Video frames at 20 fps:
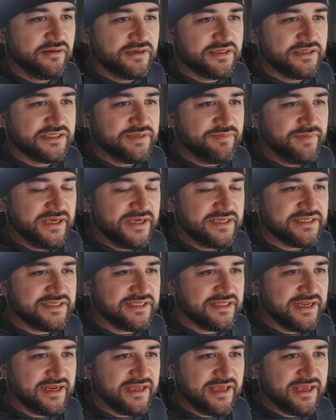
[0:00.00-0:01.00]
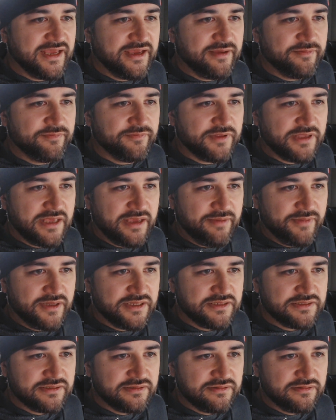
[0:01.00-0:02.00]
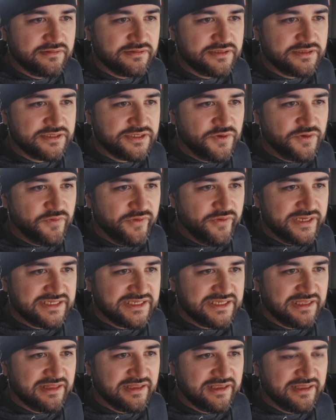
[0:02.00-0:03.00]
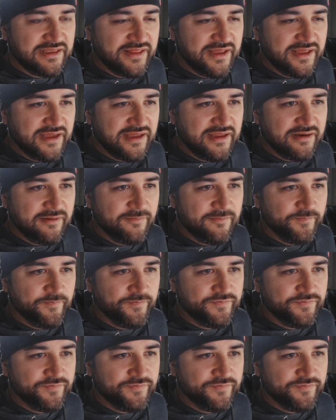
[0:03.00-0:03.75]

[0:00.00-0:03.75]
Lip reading: It's amazing that a game came out so recently that